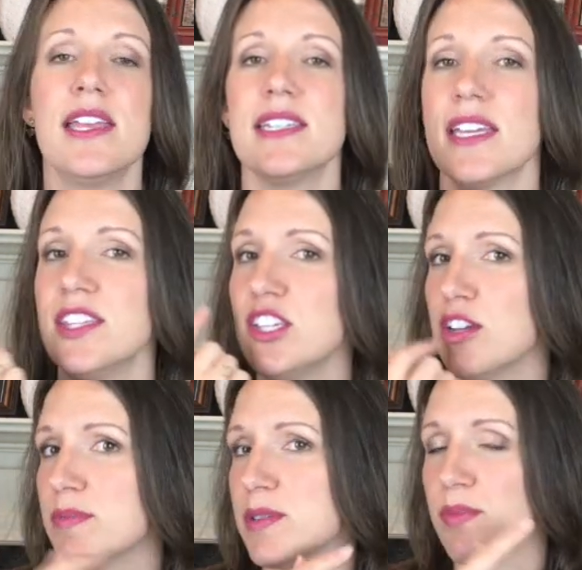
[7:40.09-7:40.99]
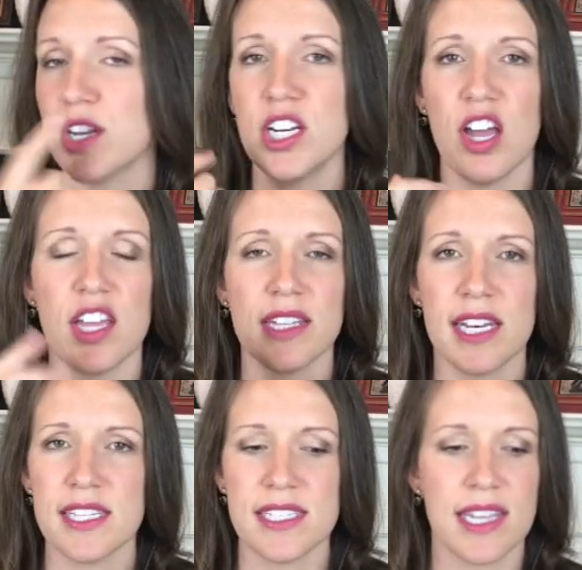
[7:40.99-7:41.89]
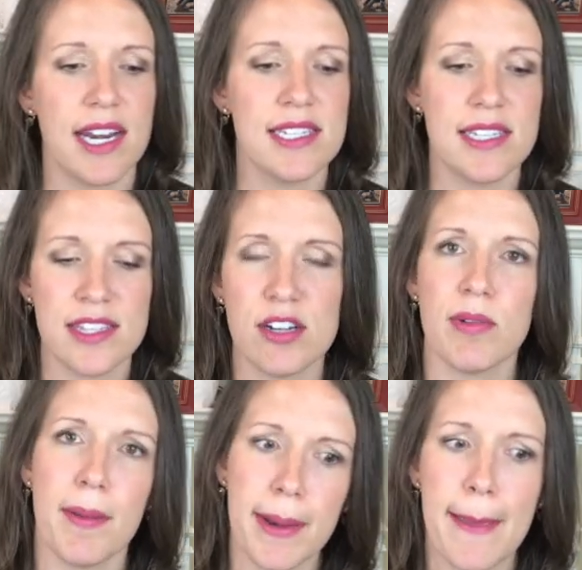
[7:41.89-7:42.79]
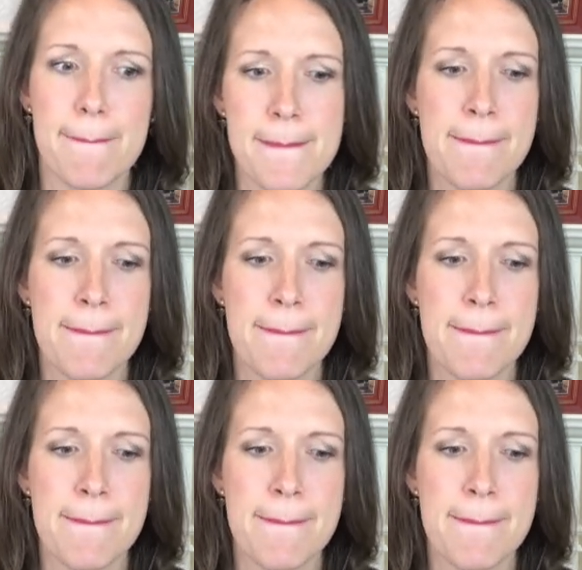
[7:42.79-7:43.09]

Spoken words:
Take the Oops, put it on, let it kind of sit there, rub it in,